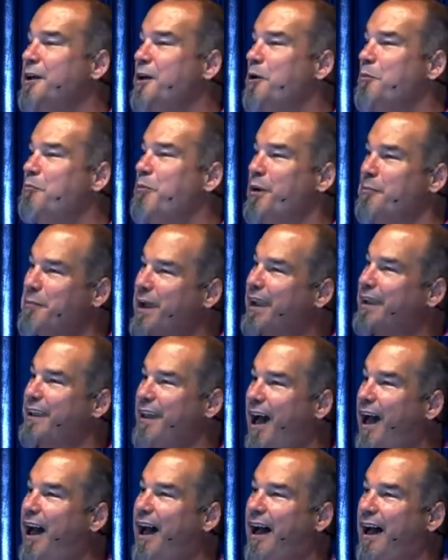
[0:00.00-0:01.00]
but my
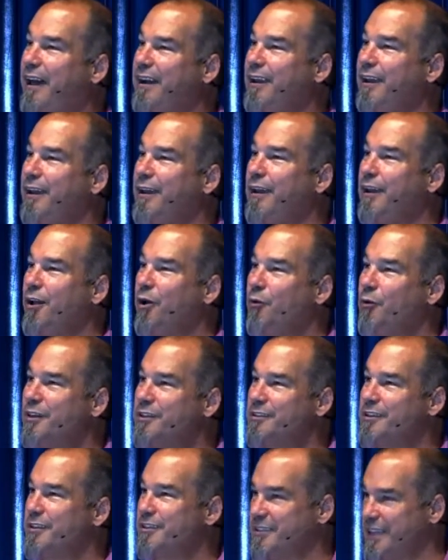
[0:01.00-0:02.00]
God was
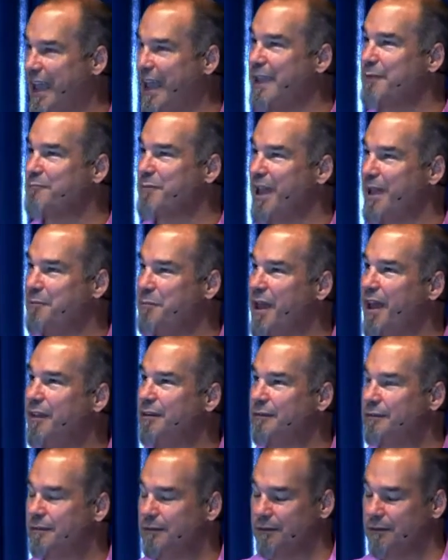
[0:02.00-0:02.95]
the same. Amen?